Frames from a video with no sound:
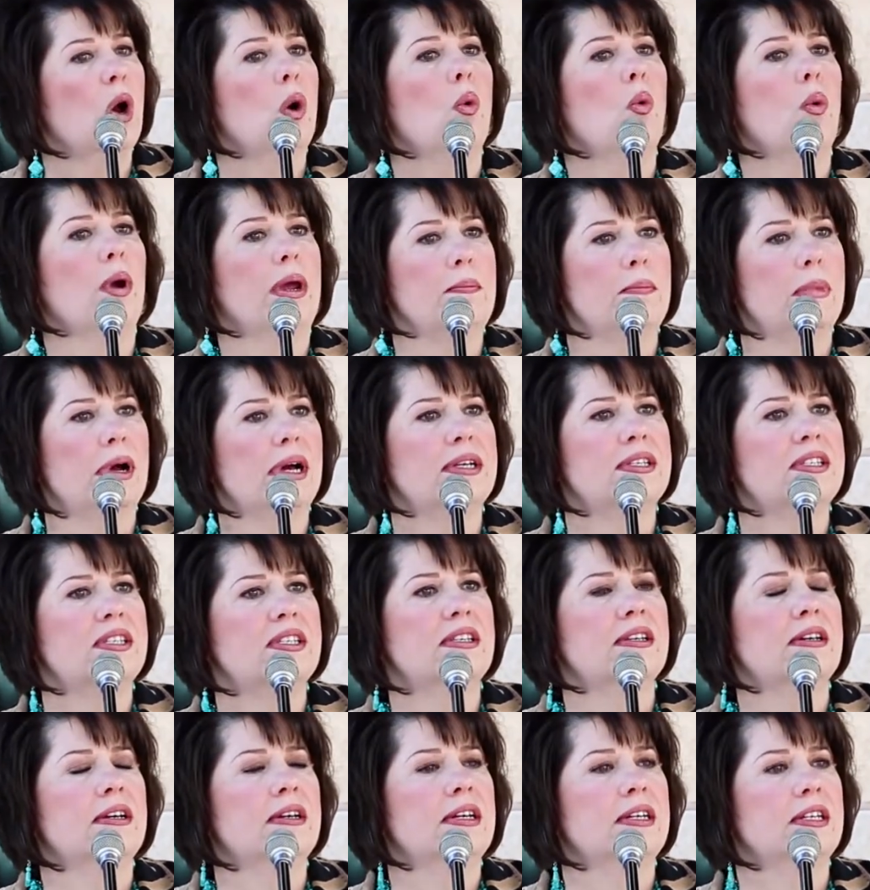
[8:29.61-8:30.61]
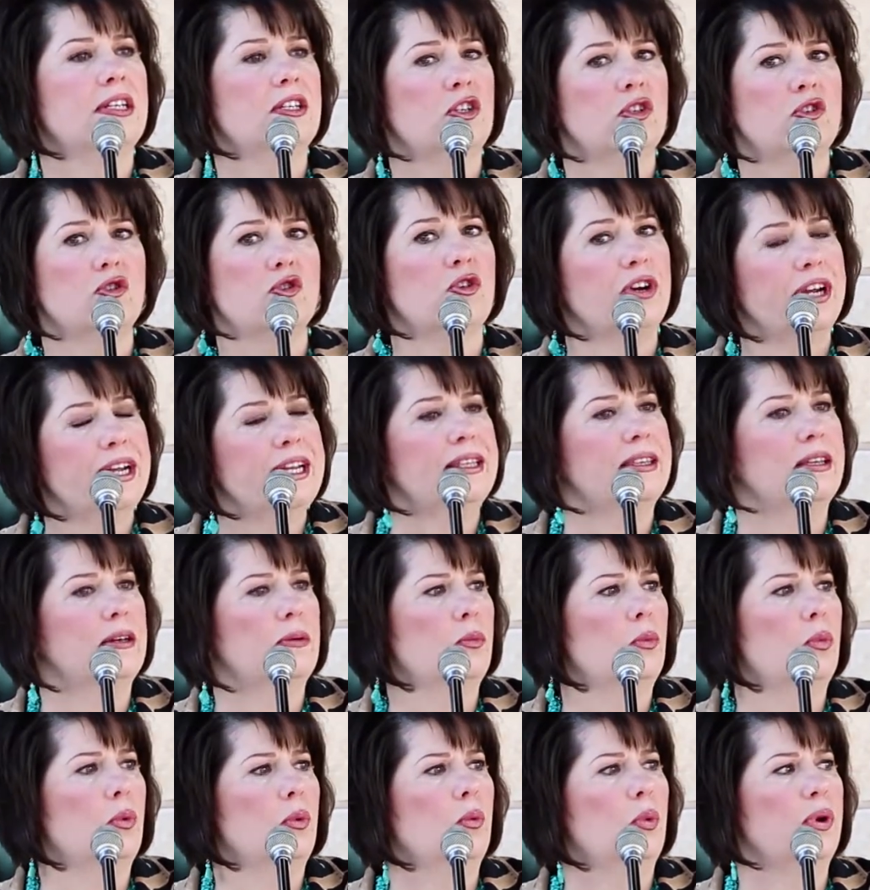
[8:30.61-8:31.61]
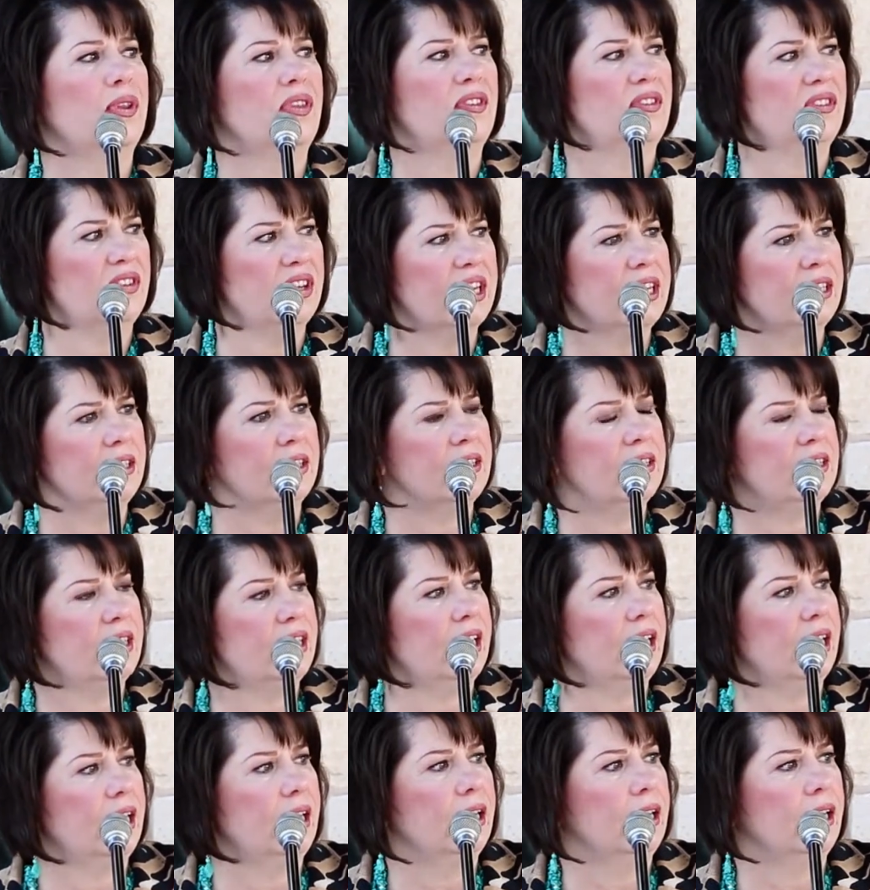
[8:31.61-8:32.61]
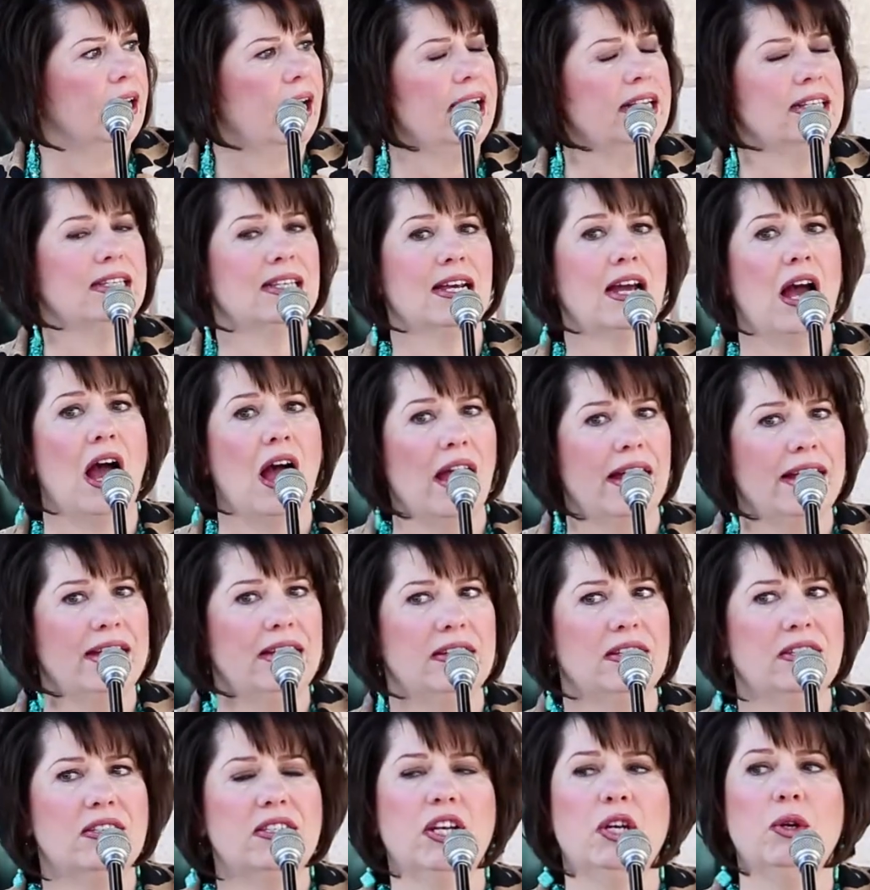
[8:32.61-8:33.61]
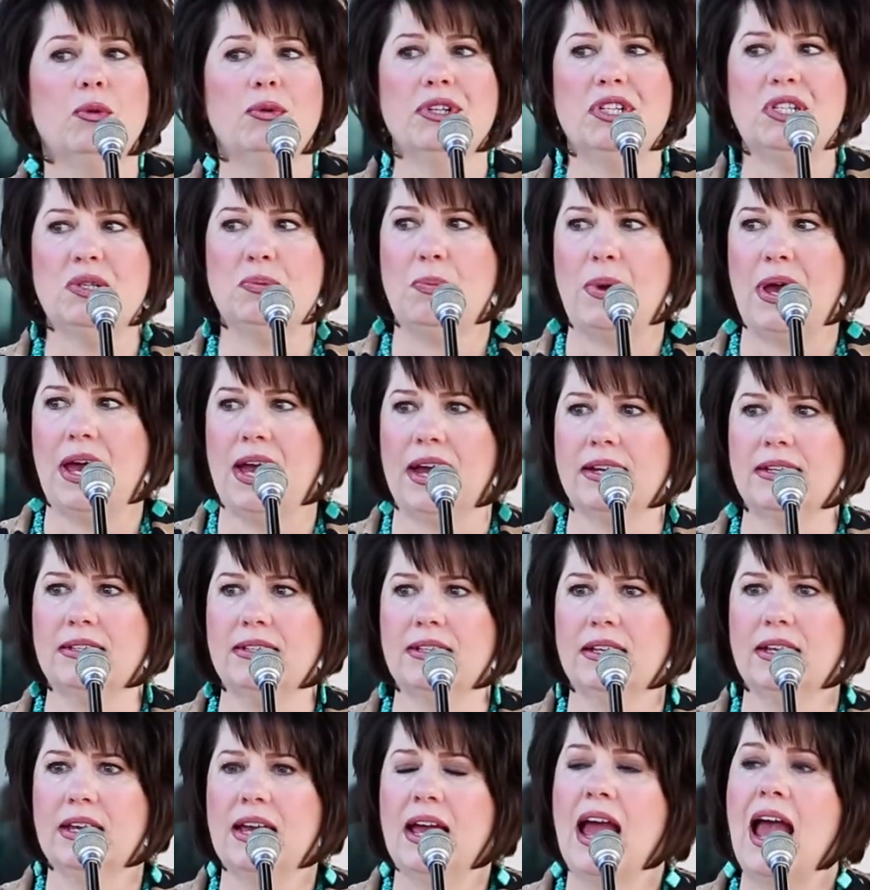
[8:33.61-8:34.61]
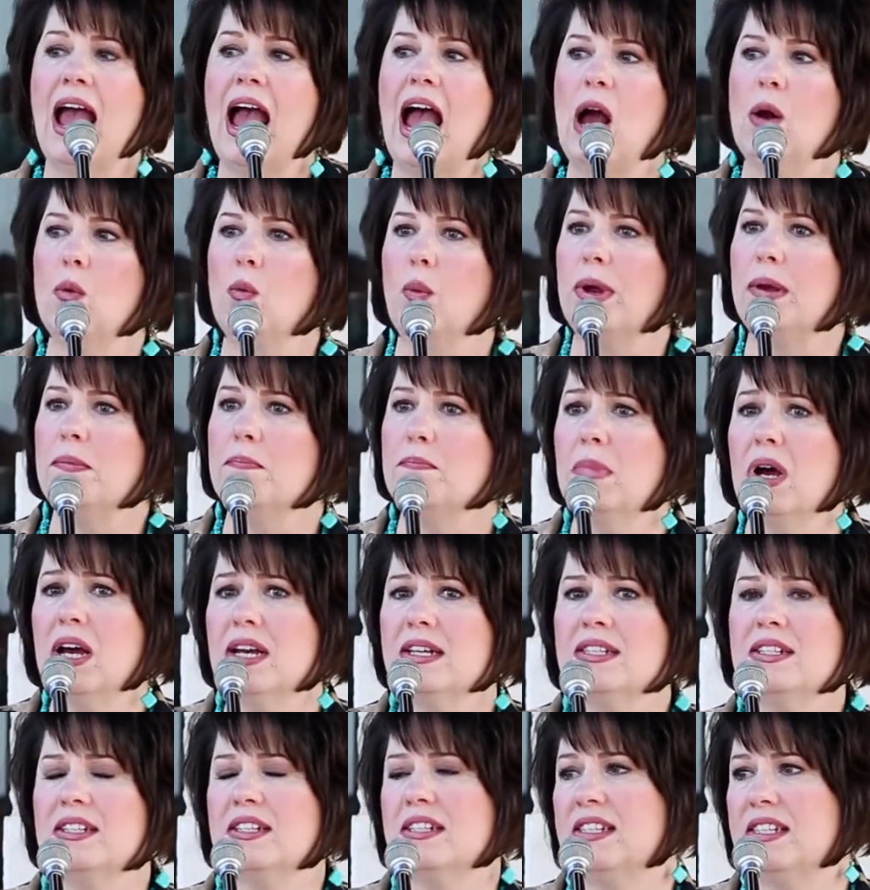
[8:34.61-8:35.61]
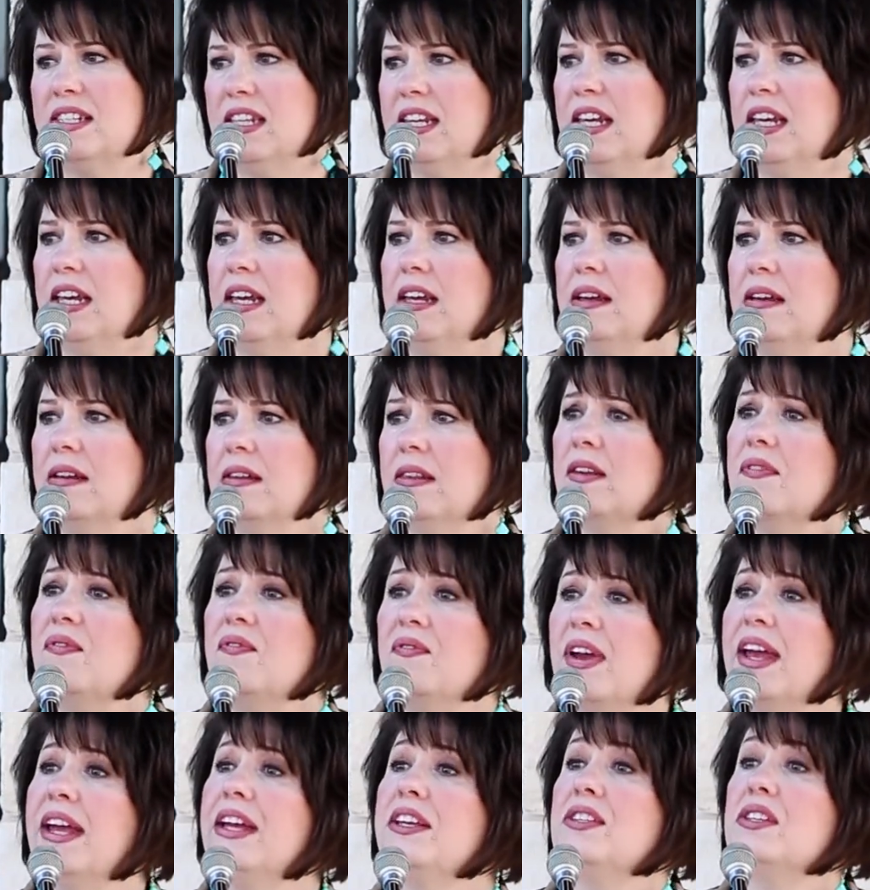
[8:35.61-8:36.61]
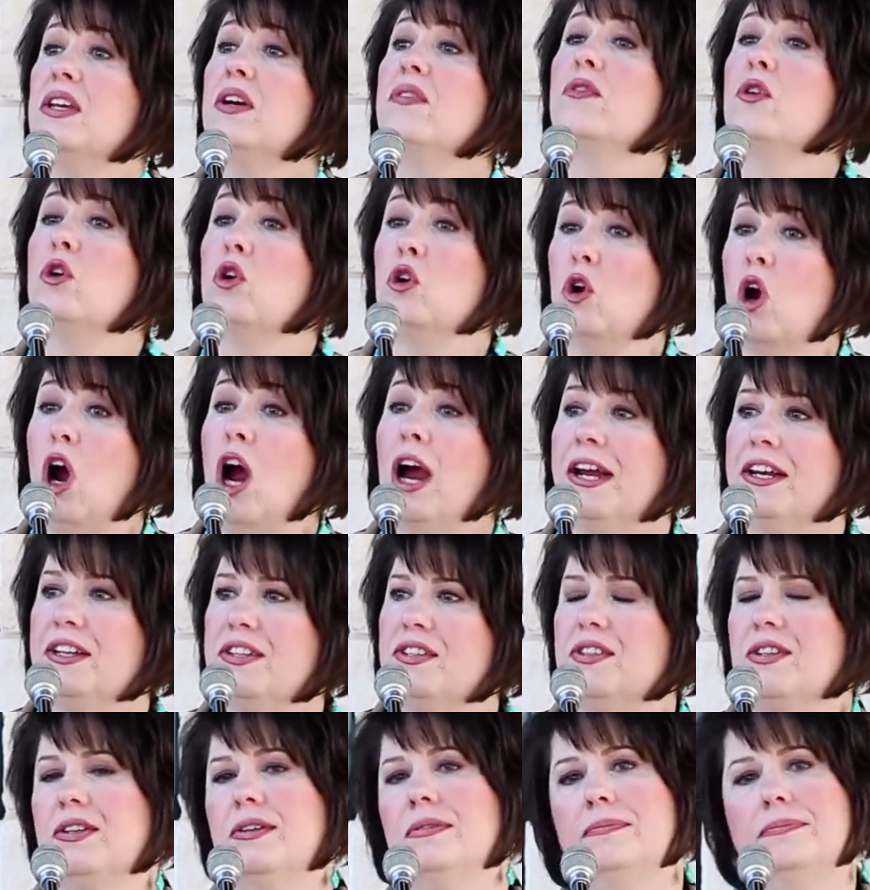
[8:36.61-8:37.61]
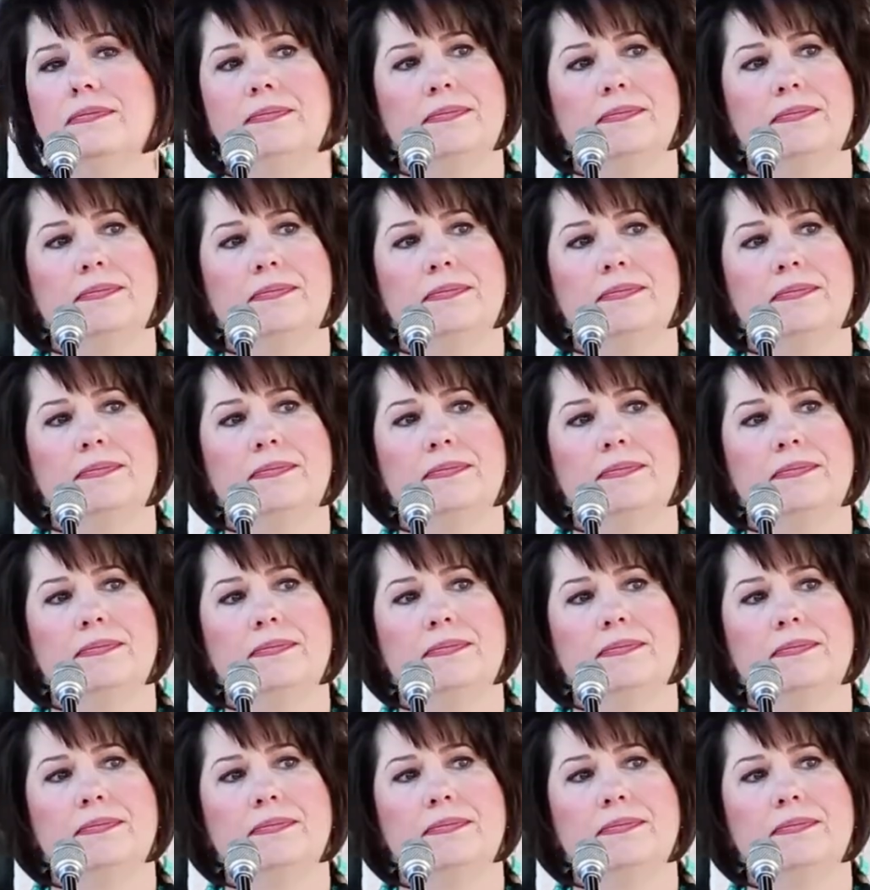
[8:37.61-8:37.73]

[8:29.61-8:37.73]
we must treat them with dignity and kindness and respect, and we must see the face of Christ.